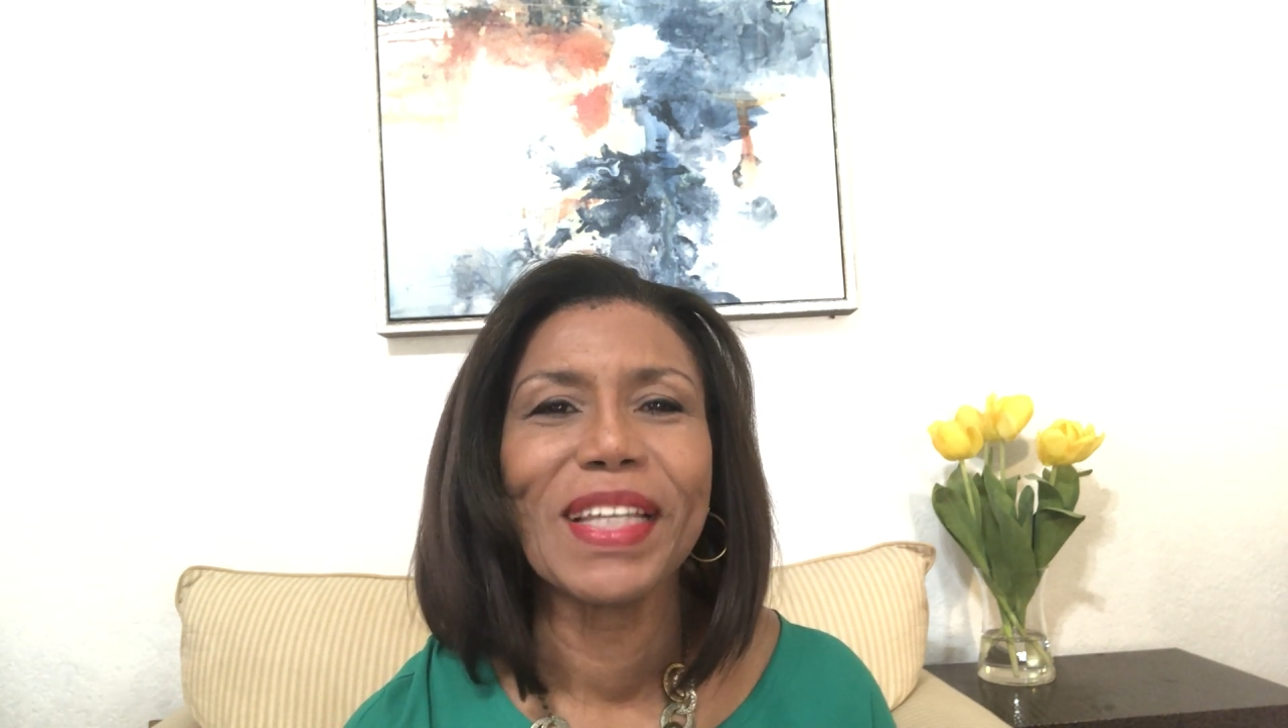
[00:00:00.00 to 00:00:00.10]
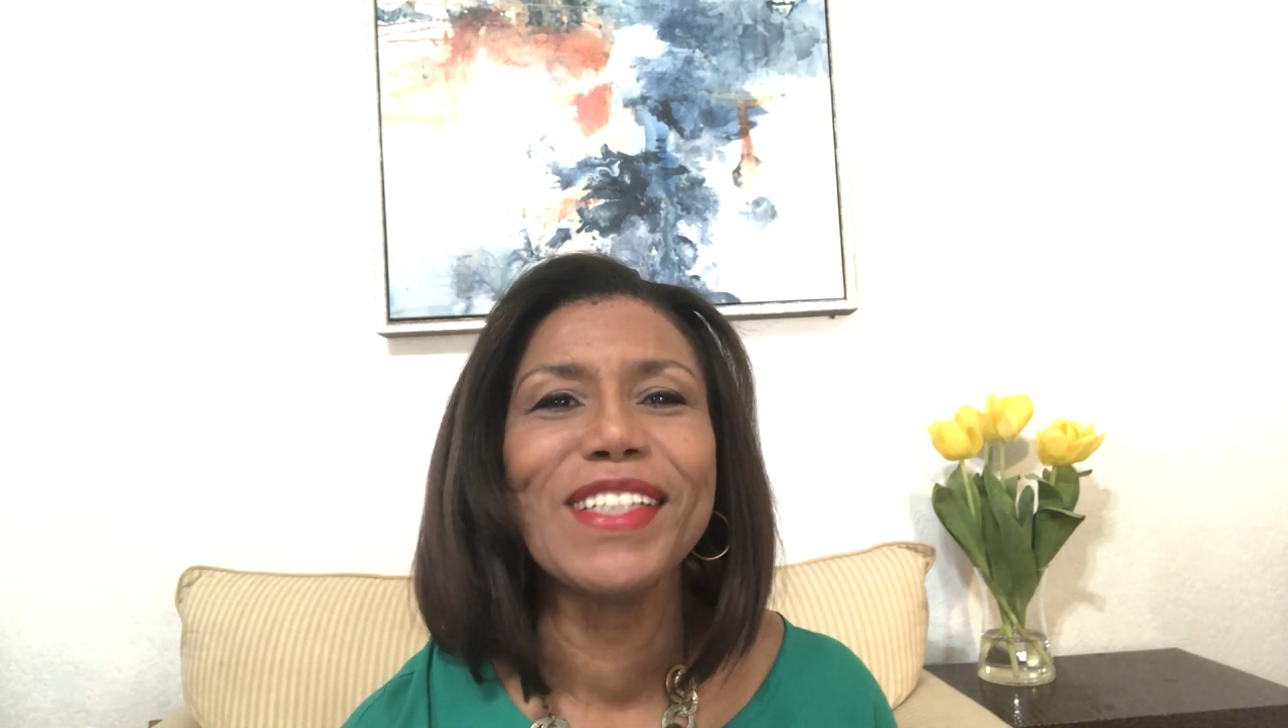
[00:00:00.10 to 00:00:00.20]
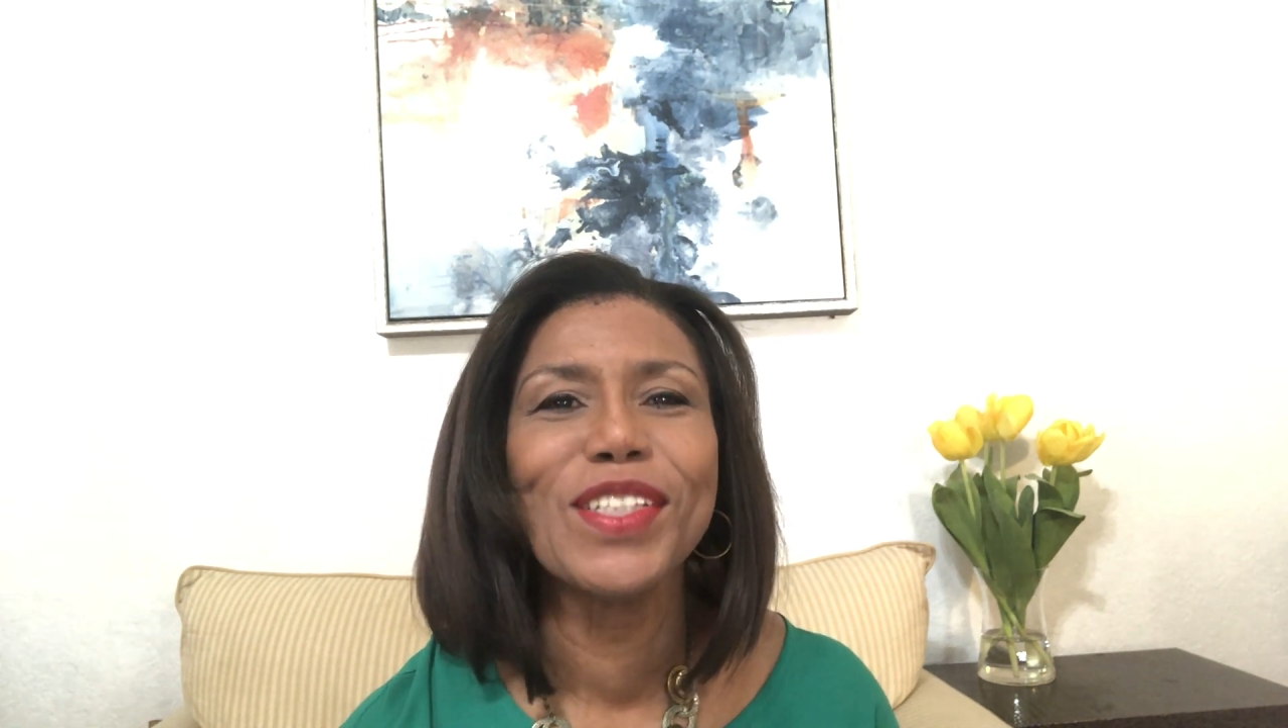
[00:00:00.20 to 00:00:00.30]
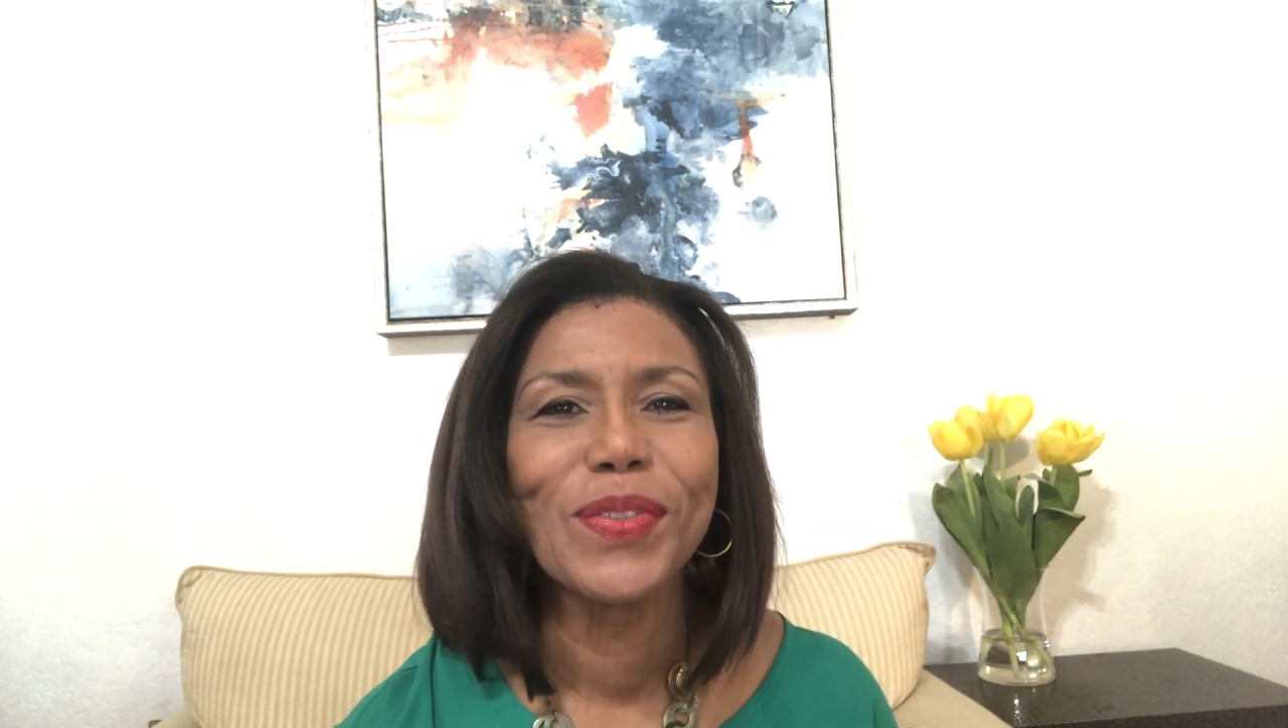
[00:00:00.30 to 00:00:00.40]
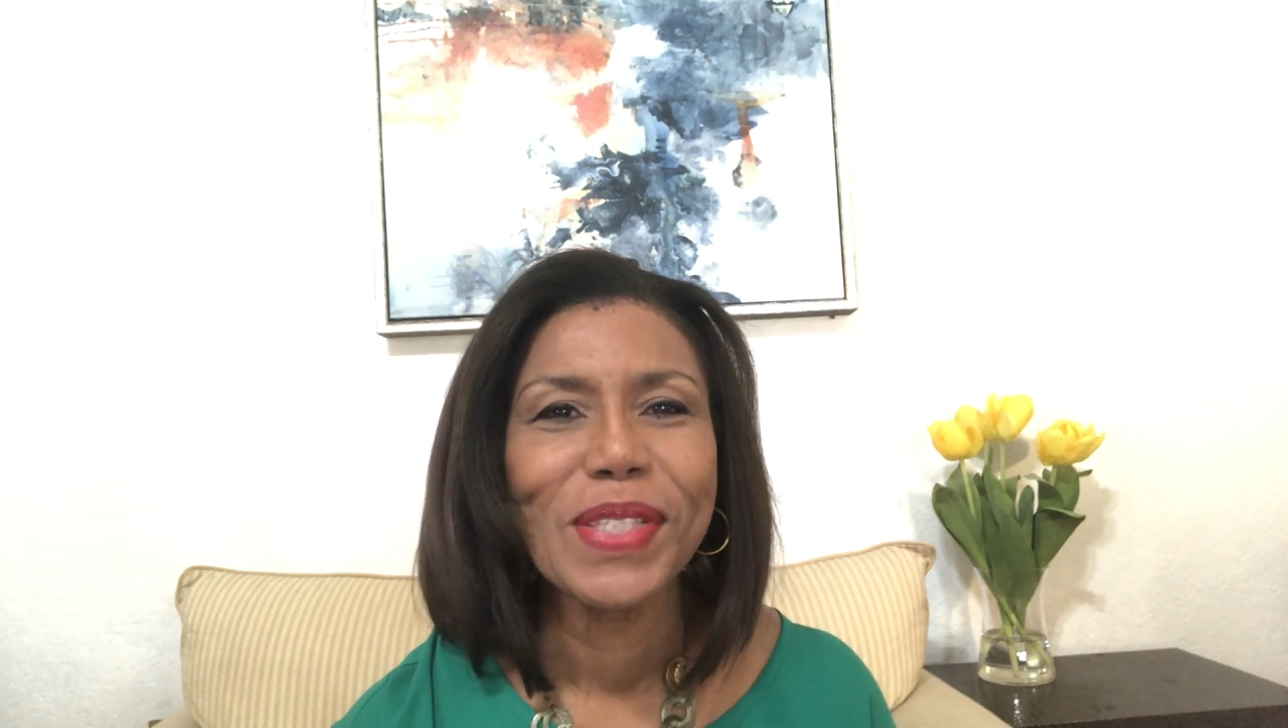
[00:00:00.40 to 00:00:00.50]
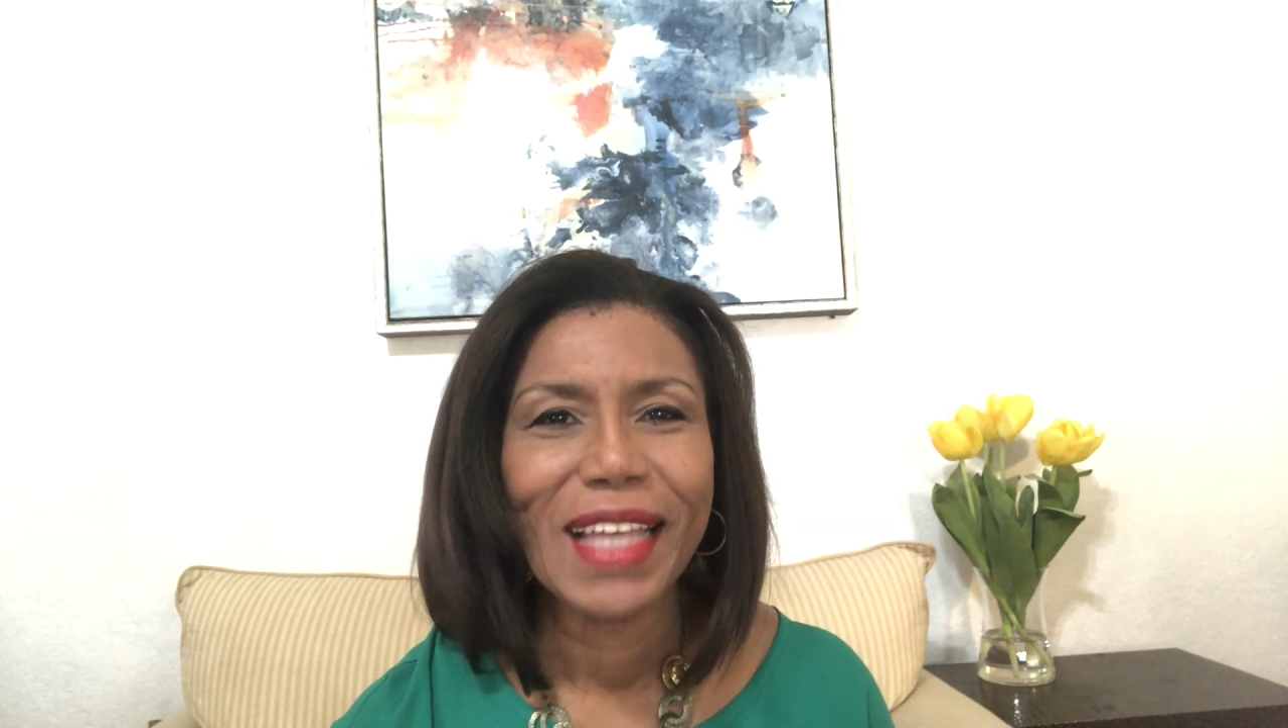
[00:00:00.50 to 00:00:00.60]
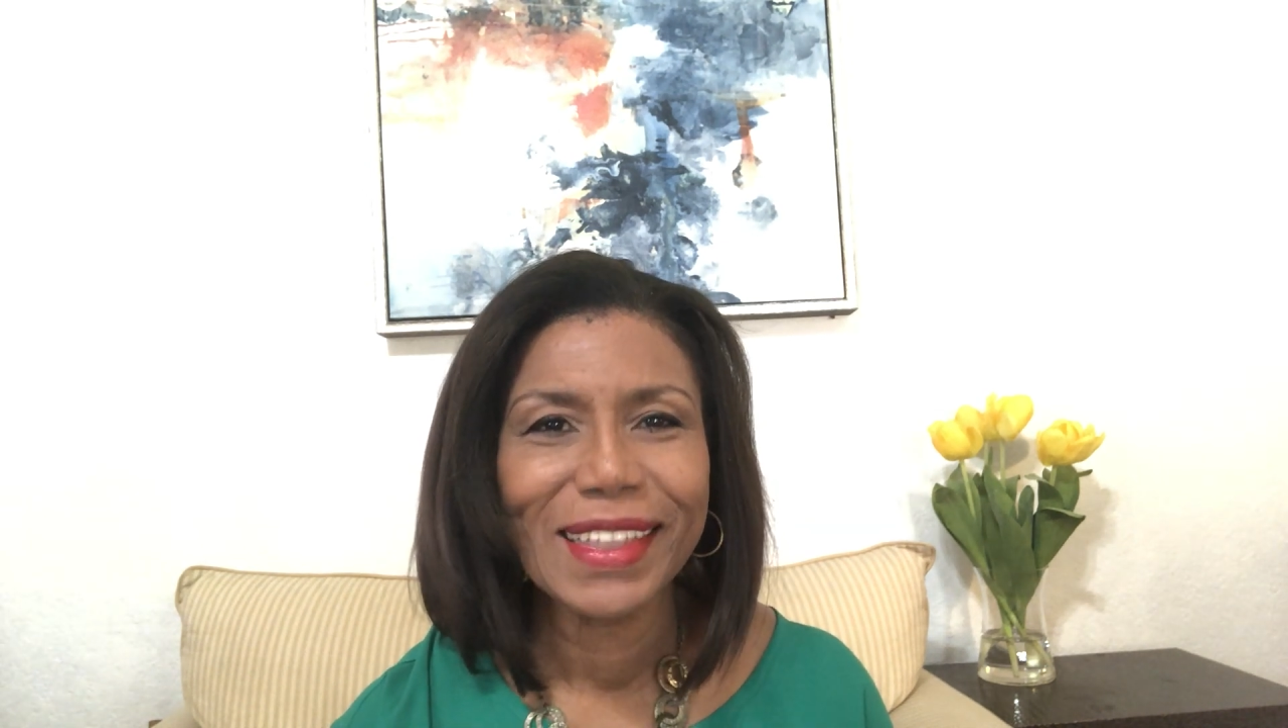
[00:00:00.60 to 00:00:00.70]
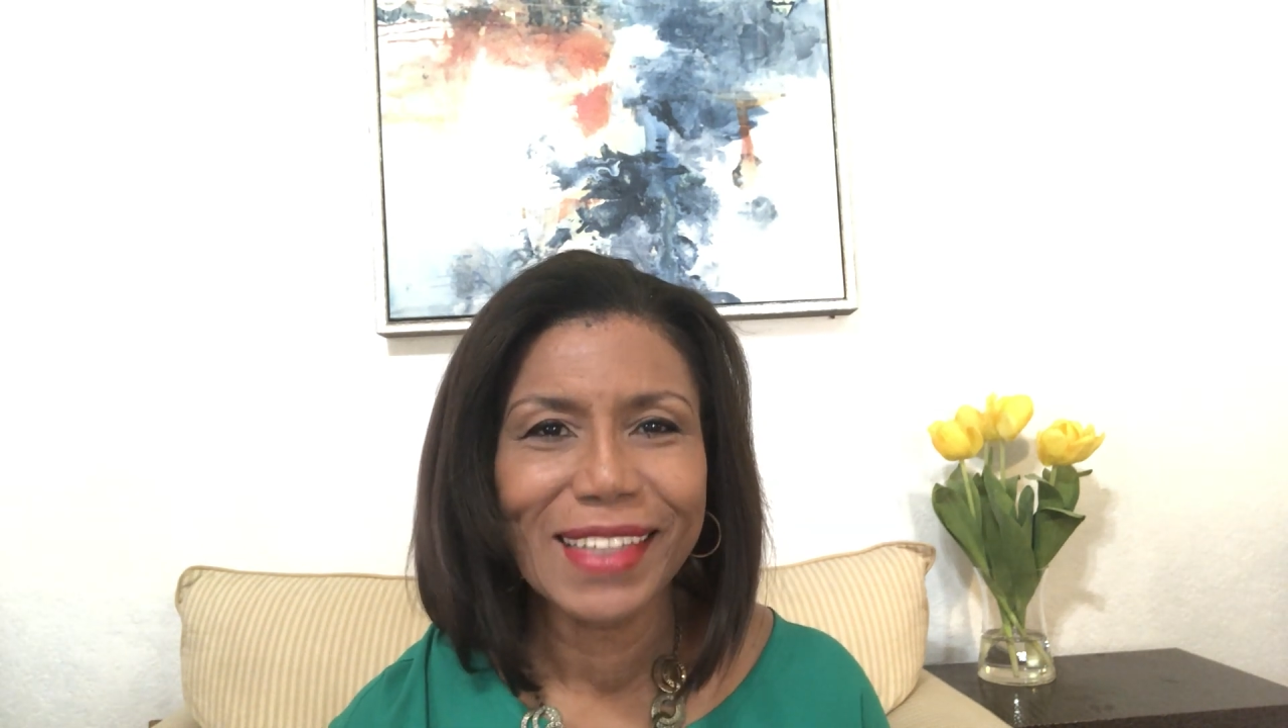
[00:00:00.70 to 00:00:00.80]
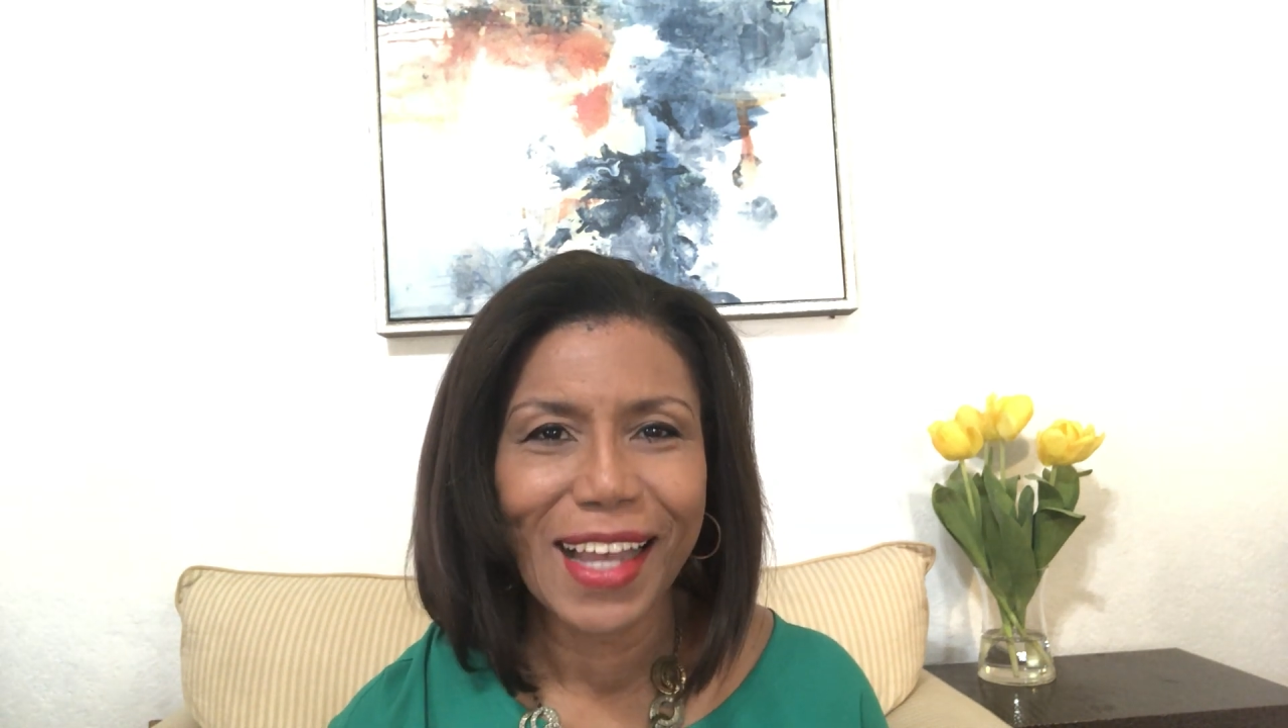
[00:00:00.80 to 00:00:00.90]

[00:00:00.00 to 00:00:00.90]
And during that